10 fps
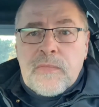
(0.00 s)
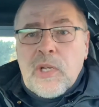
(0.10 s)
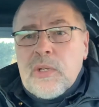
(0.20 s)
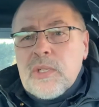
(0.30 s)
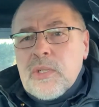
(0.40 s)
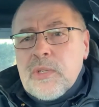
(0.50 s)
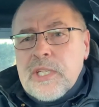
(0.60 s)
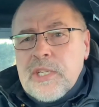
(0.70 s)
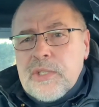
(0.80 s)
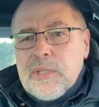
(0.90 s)
Now you can go
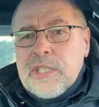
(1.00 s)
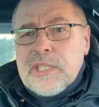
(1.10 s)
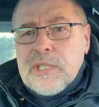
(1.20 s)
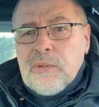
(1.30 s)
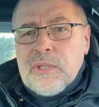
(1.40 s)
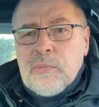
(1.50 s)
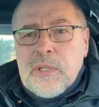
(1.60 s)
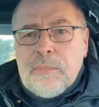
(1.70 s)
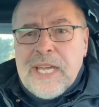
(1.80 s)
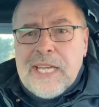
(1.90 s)
in there and you can deal with them
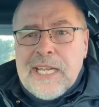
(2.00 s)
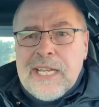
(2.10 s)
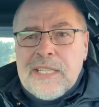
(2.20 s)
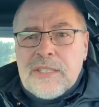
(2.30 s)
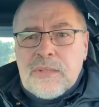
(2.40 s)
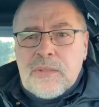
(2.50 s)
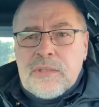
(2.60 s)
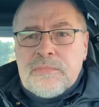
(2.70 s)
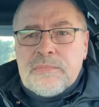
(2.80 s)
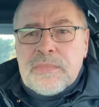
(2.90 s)
with a bad
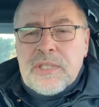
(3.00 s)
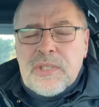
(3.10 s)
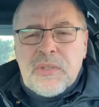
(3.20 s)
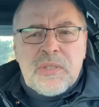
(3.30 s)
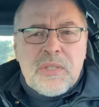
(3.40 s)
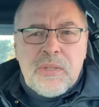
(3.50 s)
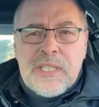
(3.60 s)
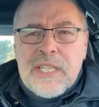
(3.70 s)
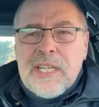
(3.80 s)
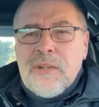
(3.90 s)
attitude. You can go
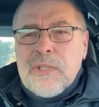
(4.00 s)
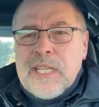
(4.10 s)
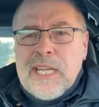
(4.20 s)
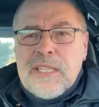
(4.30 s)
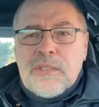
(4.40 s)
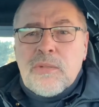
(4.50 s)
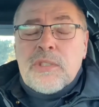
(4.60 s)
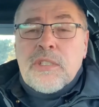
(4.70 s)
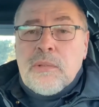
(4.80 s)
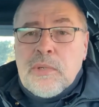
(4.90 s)
in there with the
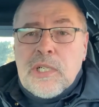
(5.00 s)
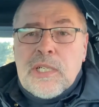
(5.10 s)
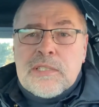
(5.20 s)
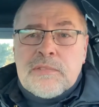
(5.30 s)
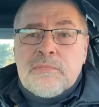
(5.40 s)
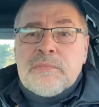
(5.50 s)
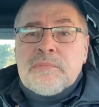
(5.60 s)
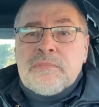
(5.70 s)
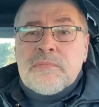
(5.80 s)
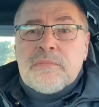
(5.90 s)
attitude you're the boss.
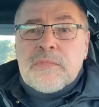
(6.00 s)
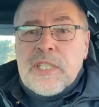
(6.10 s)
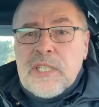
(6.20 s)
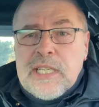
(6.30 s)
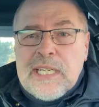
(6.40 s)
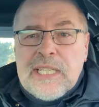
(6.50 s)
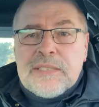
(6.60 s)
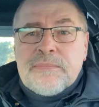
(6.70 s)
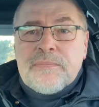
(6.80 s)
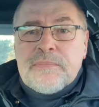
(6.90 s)
They're not.